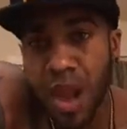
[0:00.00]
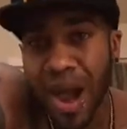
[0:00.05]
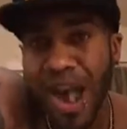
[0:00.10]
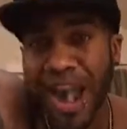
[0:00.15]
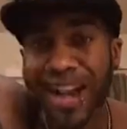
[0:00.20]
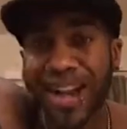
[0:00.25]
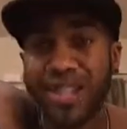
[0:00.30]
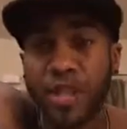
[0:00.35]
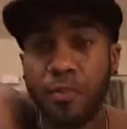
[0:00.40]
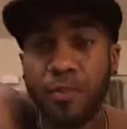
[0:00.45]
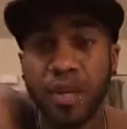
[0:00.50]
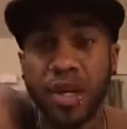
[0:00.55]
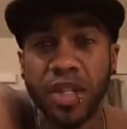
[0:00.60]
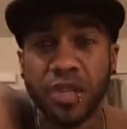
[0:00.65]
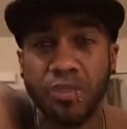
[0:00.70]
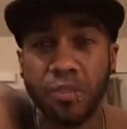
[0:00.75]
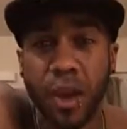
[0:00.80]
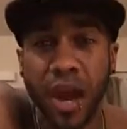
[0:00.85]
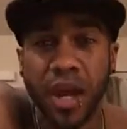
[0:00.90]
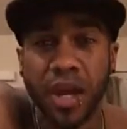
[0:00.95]
I got the
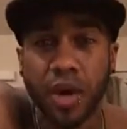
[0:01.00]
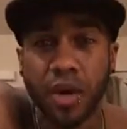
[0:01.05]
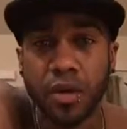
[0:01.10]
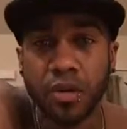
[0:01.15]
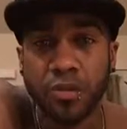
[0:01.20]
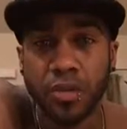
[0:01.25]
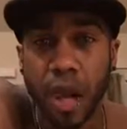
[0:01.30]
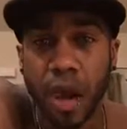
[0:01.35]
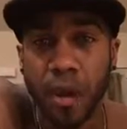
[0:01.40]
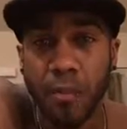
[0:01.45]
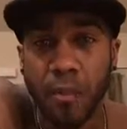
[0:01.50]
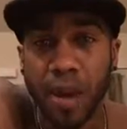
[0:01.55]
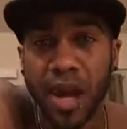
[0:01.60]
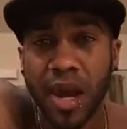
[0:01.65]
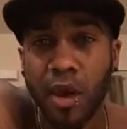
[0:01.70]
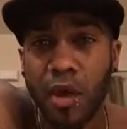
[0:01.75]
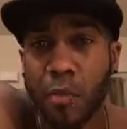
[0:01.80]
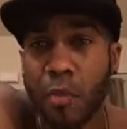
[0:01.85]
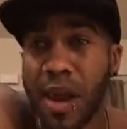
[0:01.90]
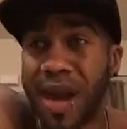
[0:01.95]
peach
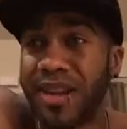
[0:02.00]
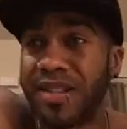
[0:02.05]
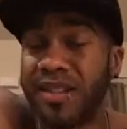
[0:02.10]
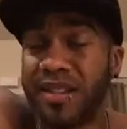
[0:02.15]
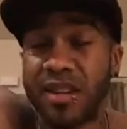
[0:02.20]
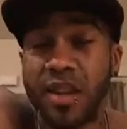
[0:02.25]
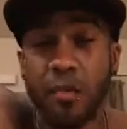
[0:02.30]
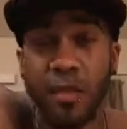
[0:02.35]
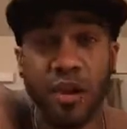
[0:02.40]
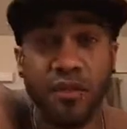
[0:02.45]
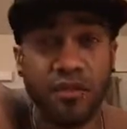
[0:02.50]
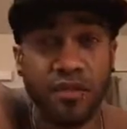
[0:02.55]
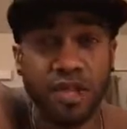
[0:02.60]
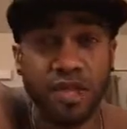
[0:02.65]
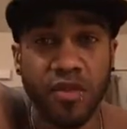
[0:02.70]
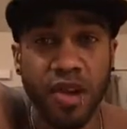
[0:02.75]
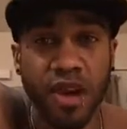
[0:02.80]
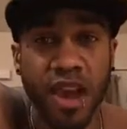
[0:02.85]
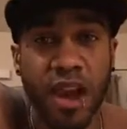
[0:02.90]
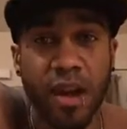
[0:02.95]
mango bang sitting in my fridge
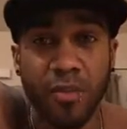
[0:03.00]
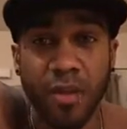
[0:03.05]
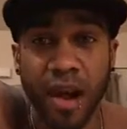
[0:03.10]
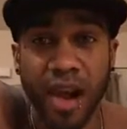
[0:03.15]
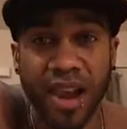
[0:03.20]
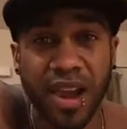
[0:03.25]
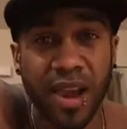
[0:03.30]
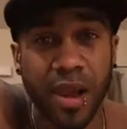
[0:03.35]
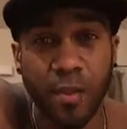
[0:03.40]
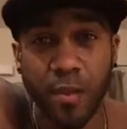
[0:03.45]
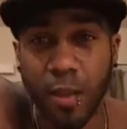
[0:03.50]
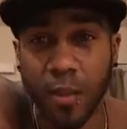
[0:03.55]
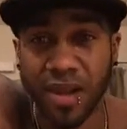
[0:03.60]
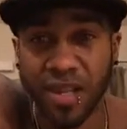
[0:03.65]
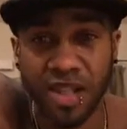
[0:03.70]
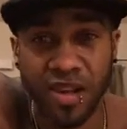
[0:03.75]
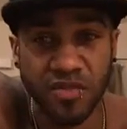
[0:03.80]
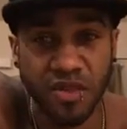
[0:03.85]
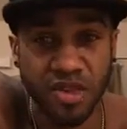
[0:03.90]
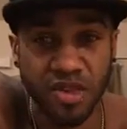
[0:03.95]
right now, but I can't bring
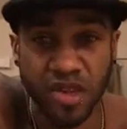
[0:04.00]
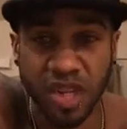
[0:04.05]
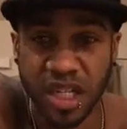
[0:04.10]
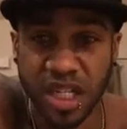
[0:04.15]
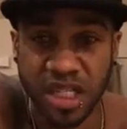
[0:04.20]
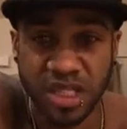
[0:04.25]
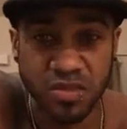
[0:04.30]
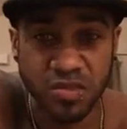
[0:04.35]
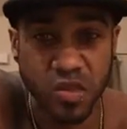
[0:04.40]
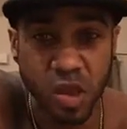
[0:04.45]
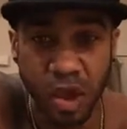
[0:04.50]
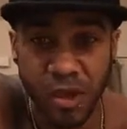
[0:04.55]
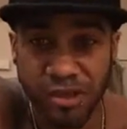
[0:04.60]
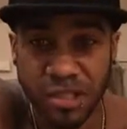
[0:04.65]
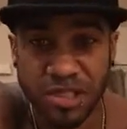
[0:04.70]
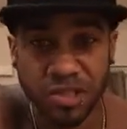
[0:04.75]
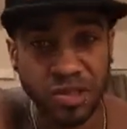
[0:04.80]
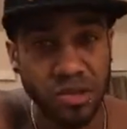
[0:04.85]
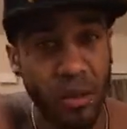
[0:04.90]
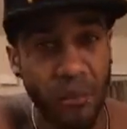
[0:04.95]
myself to drink it.
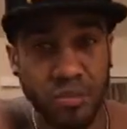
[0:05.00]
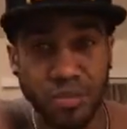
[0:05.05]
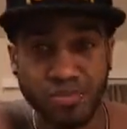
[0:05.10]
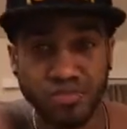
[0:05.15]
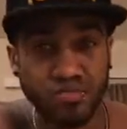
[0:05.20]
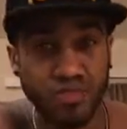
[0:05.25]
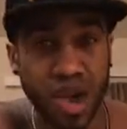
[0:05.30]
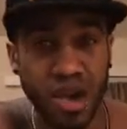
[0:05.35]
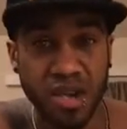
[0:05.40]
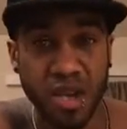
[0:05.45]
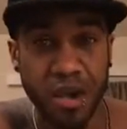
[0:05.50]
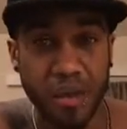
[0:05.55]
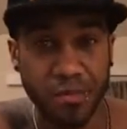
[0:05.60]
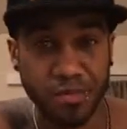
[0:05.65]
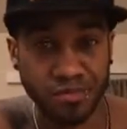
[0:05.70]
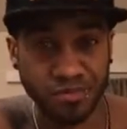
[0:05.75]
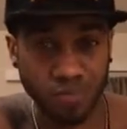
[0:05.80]
Not yet.